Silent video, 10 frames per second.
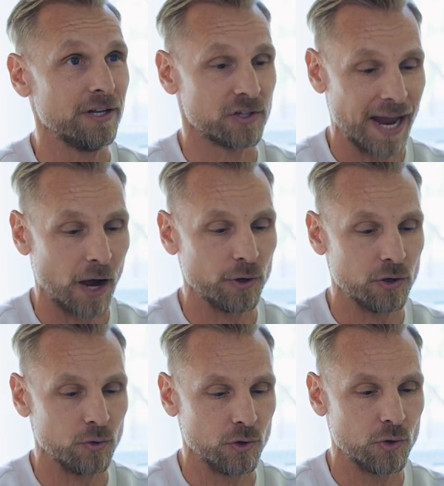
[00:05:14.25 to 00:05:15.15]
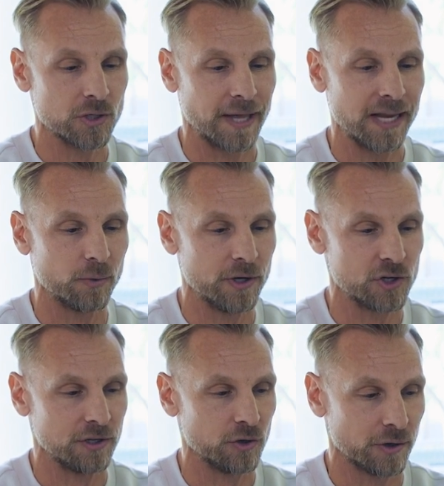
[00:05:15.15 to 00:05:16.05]
It's how you use language
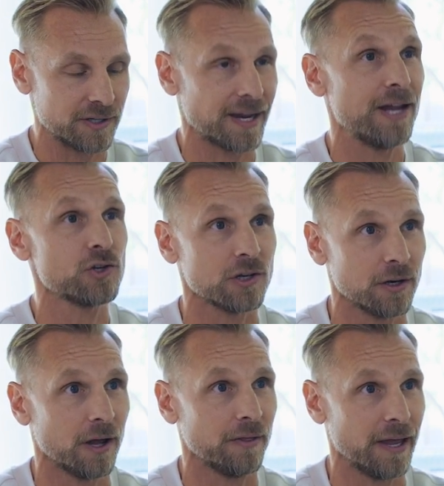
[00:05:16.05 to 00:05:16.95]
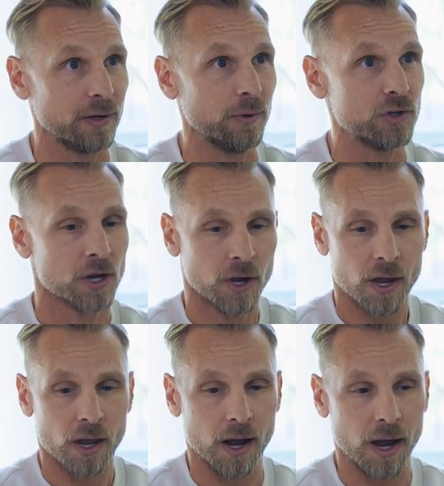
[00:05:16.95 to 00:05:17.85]
and your intention on language
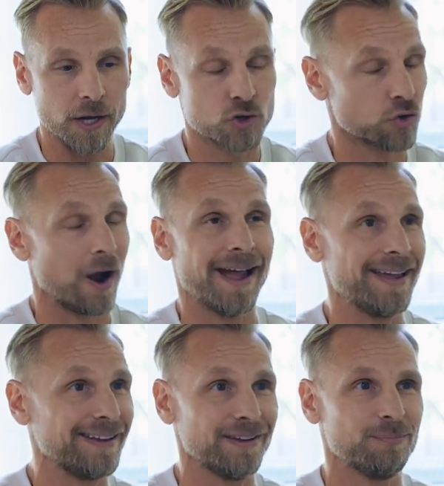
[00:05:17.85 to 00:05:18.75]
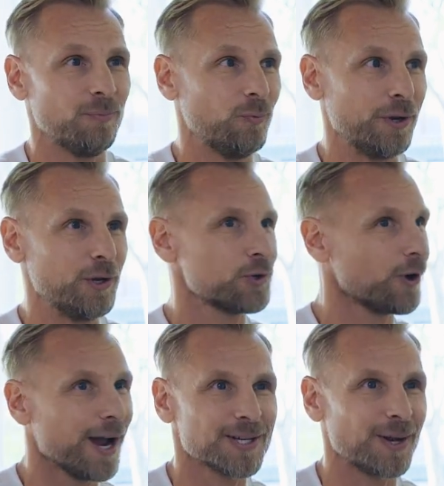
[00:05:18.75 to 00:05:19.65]
uh, trying when you
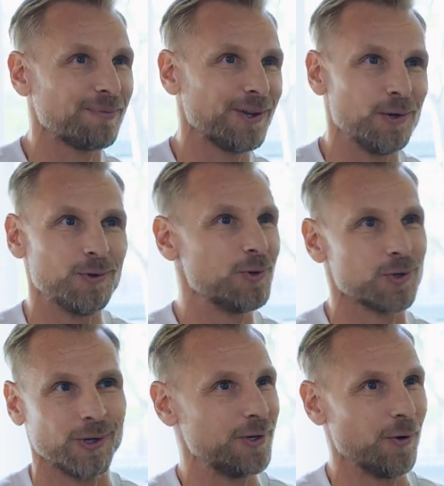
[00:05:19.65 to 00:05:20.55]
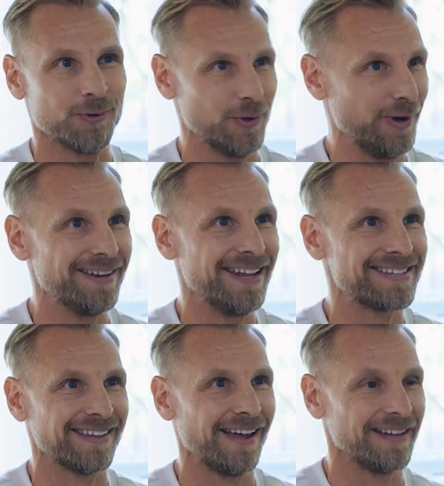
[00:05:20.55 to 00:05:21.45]
try something you usually don't do it
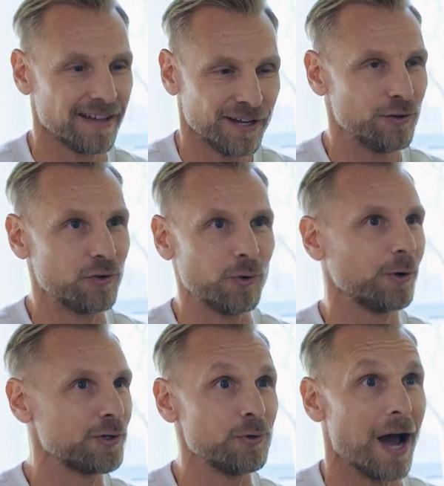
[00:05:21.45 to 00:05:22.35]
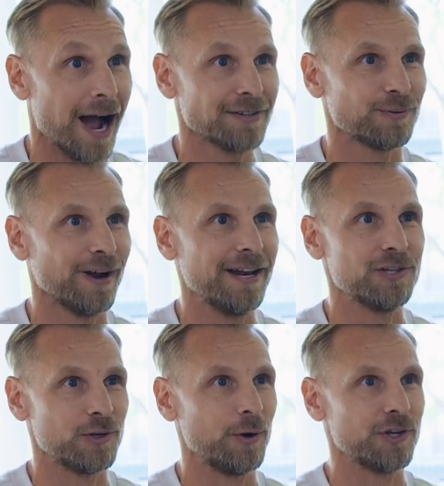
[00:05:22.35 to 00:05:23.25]
it's like do or do not right
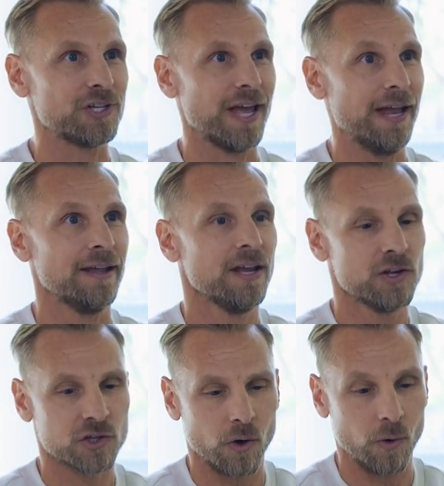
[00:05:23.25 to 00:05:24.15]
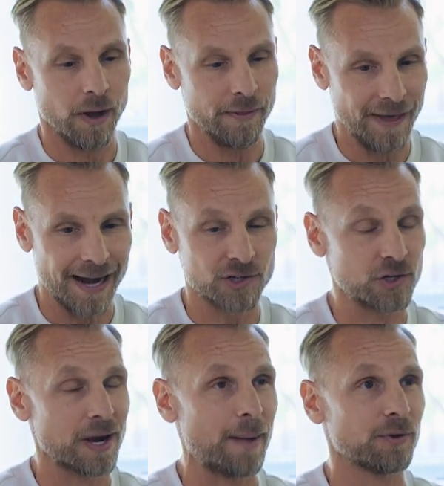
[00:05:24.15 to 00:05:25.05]
as yoda said so that is a
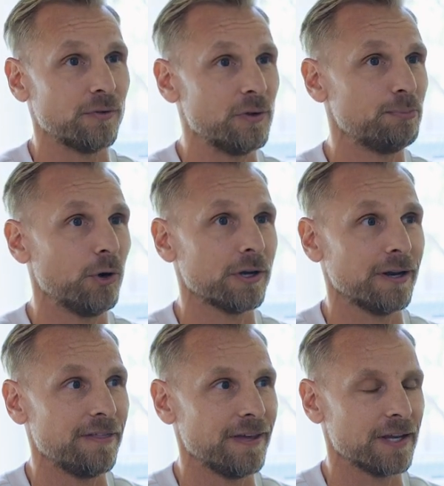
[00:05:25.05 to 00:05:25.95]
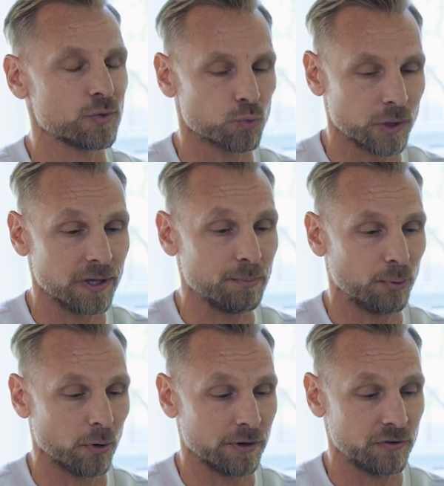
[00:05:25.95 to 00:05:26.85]
chapter in this book and i think it's really
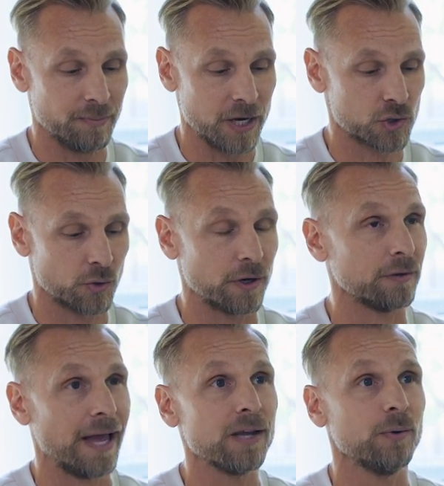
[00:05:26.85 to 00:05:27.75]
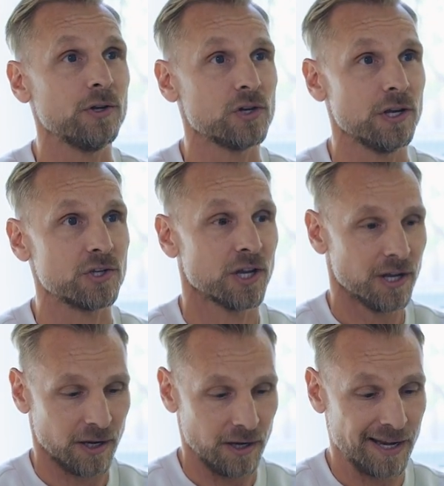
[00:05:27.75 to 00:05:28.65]
important to make sure your language is
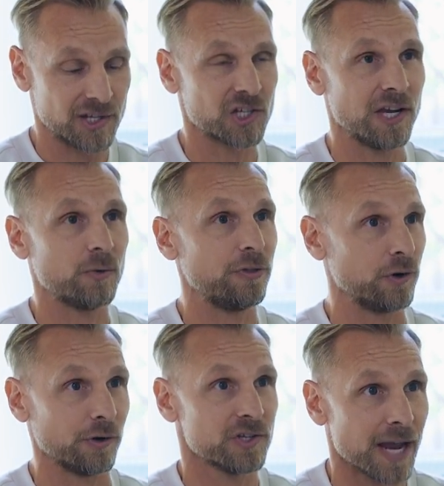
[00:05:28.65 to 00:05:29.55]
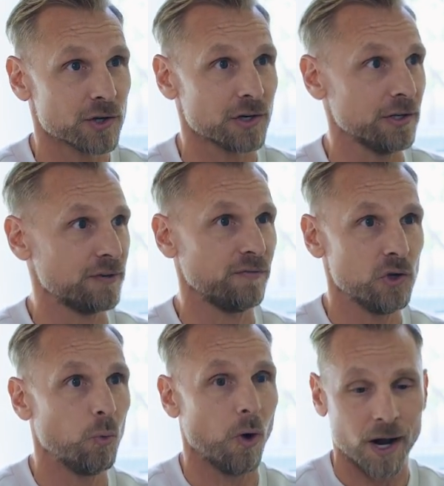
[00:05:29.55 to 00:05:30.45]
in sync with your intentions if
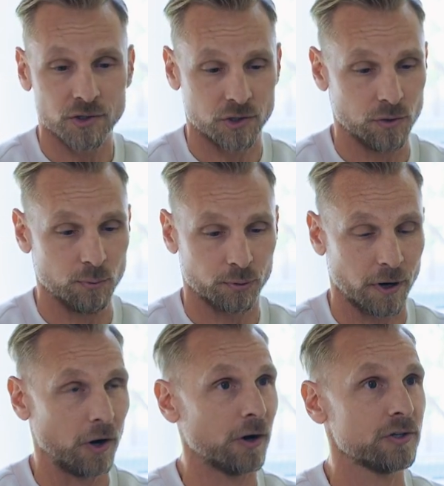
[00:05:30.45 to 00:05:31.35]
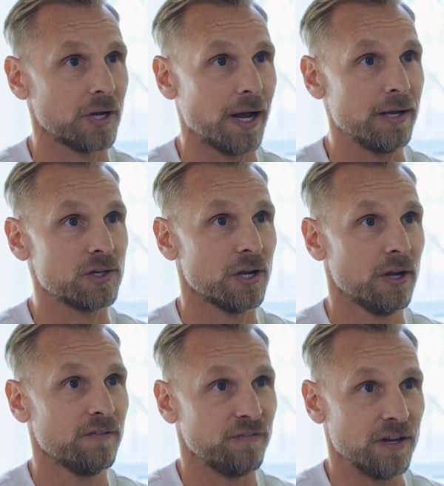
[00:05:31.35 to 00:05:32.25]
you want to prioritize
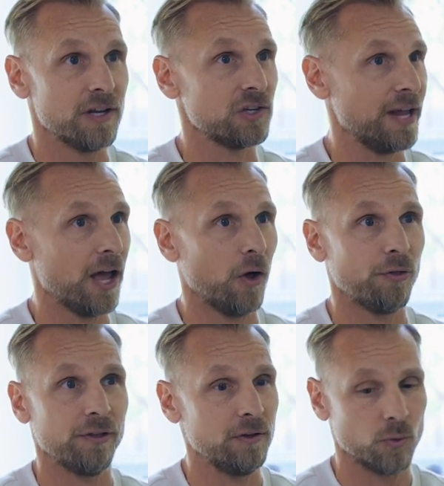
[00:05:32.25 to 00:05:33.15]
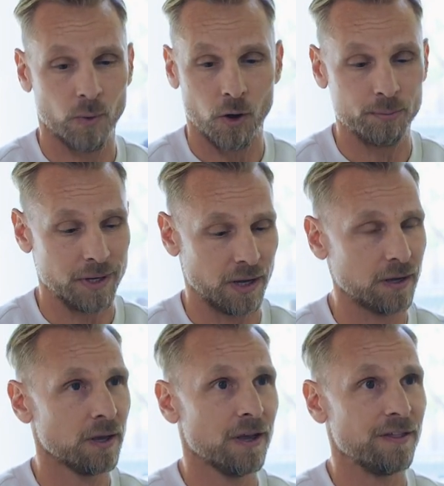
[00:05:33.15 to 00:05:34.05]
fitness and health and your
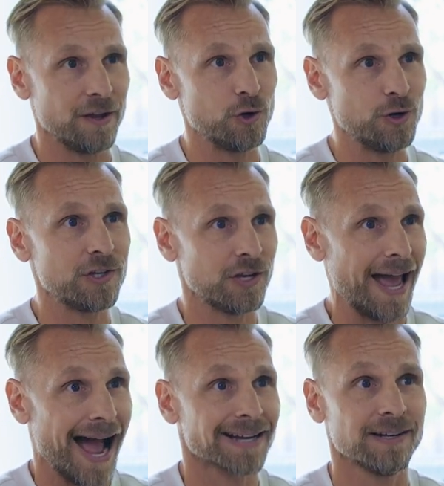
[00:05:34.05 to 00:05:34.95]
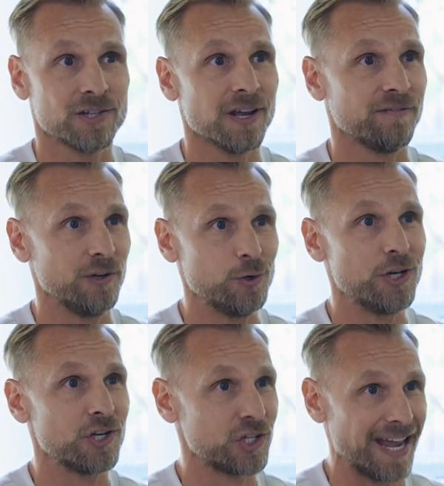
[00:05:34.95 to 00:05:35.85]
well-being then you need to act as if and you
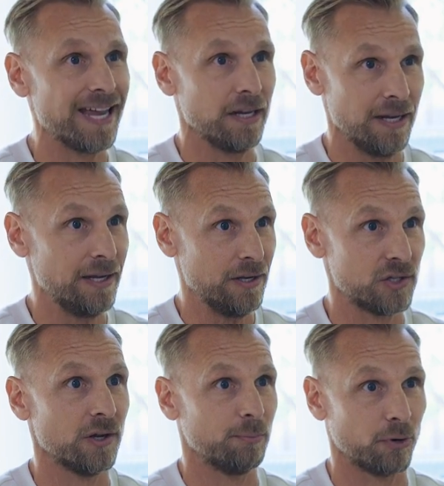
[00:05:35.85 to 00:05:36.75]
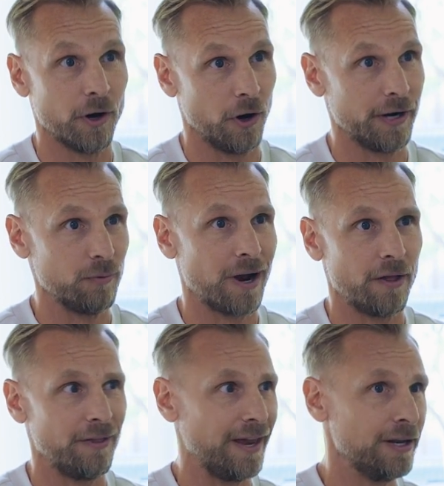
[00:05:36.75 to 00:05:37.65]
need to say it is a priority
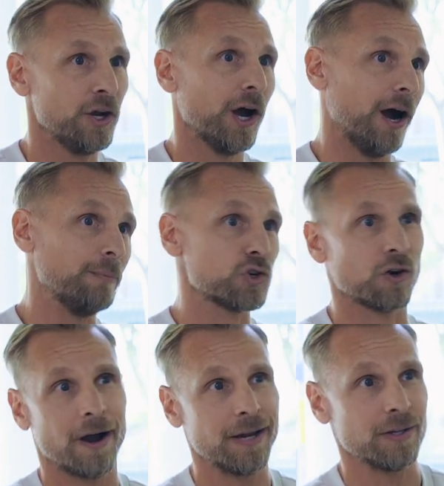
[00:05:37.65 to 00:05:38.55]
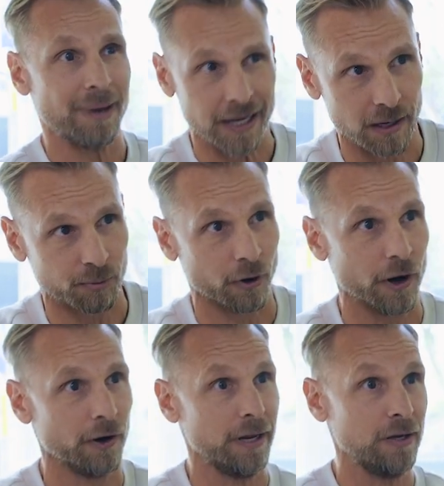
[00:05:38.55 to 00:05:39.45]
rather than i'm trying to make it a
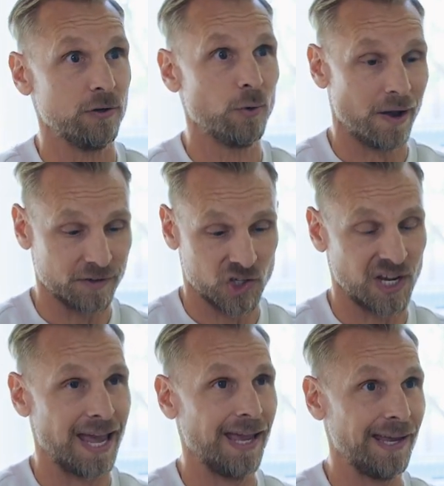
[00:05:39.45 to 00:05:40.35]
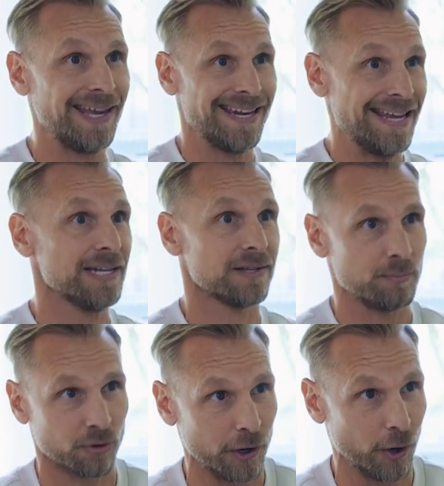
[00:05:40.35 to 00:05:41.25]
priority you have to say it is a
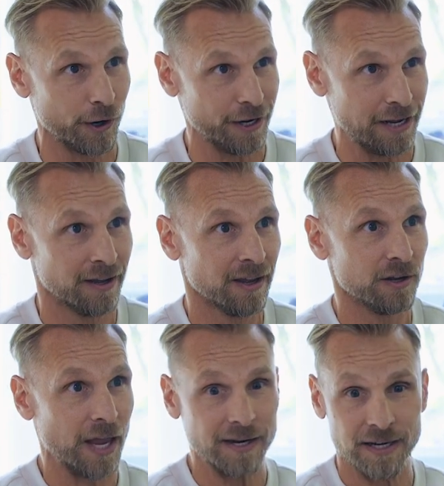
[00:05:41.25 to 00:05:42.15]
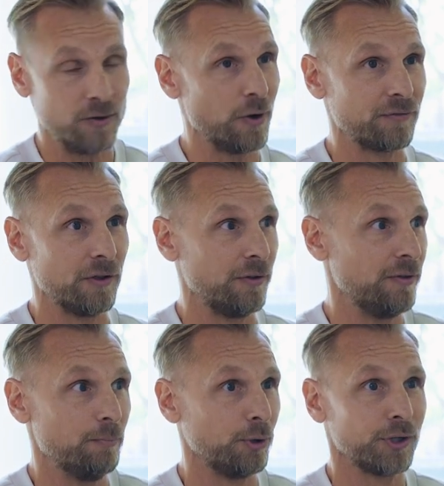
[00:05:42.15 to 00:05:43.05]
priority and you have to
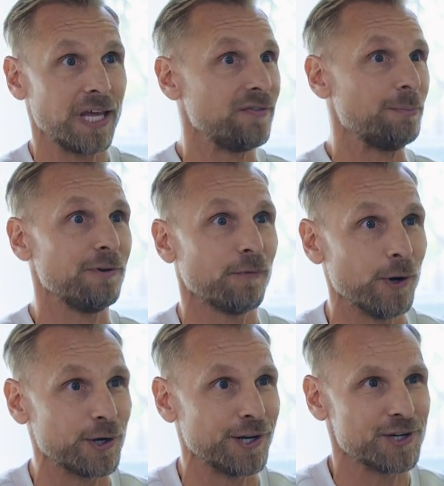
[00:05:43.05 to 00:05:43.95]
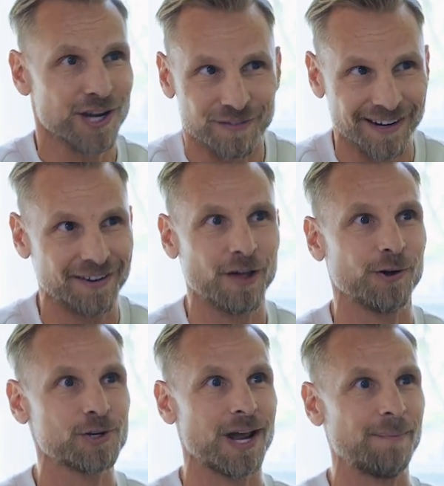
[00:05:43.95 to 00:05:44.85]
believe it before you can achieve it
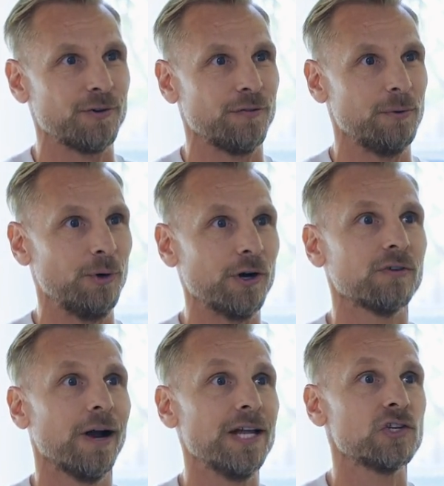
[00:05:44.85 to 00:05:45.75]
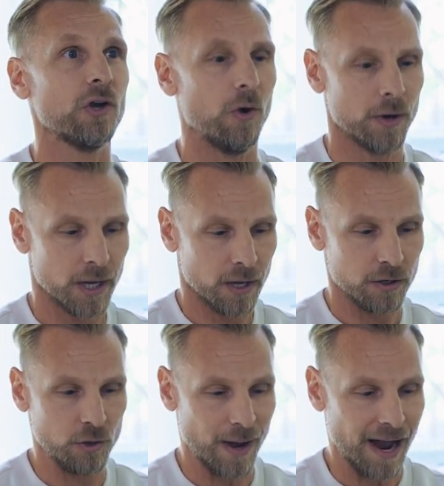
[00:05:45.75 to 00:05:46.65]
another chapter of the book right so
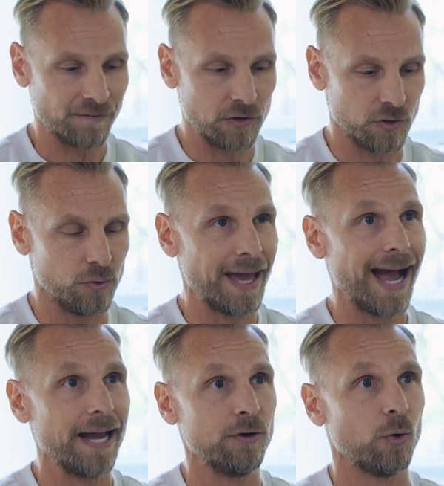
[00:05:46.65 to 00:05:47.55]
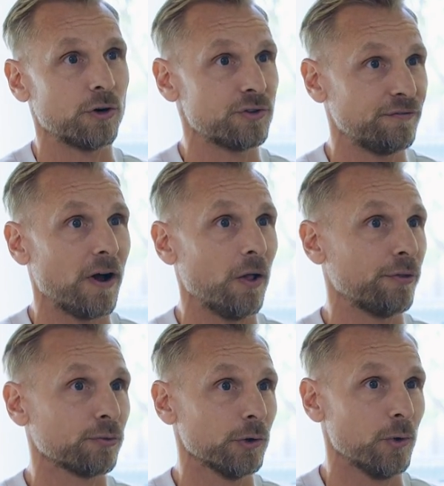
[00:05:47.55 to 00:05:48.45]
you have to do that in order to follow
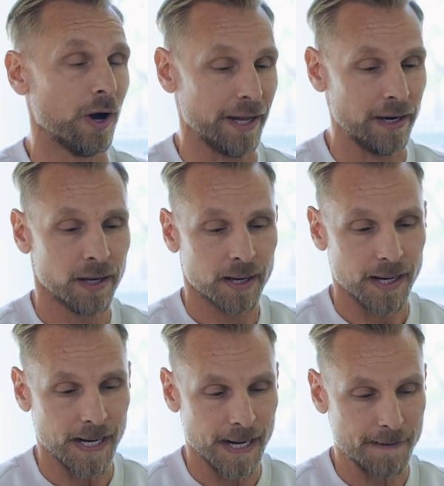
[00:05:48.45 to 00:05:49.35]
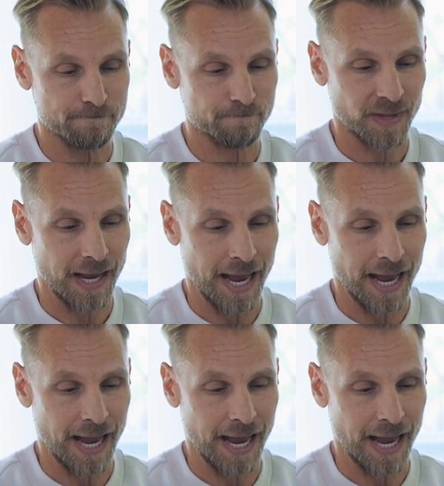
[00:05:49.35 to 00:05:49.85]
through on it um,